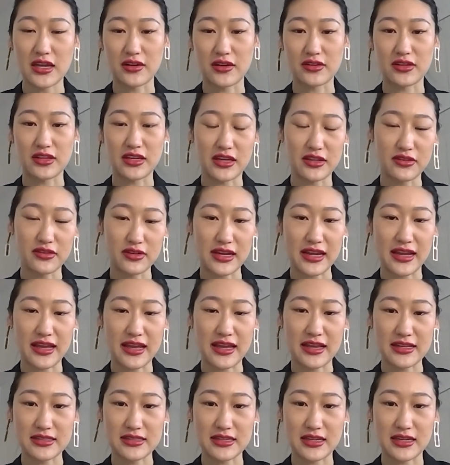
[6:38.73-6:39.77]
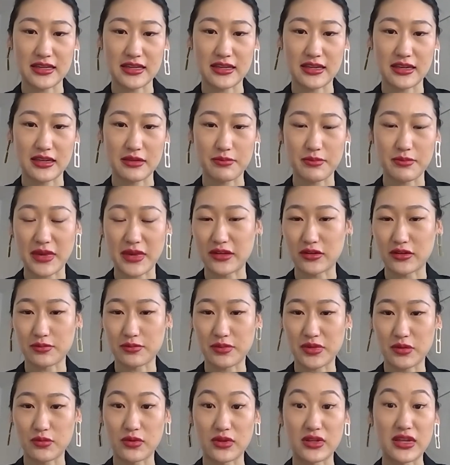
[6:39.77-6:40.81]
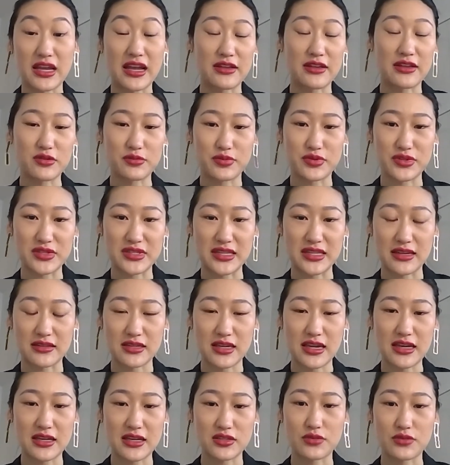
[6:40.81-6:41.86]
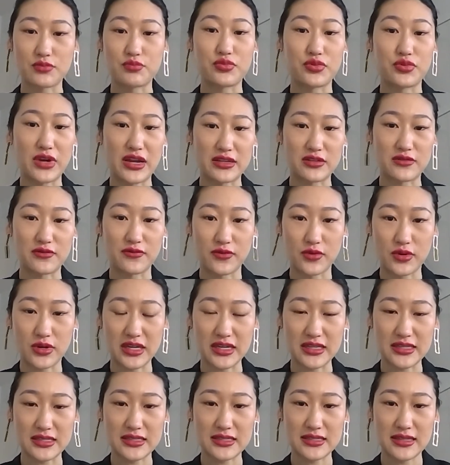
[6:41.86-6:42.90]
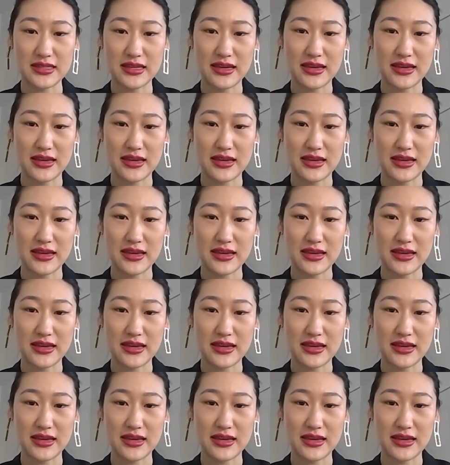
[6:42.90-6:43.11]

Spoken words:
On the other hand, it might not be 100% the brand voice.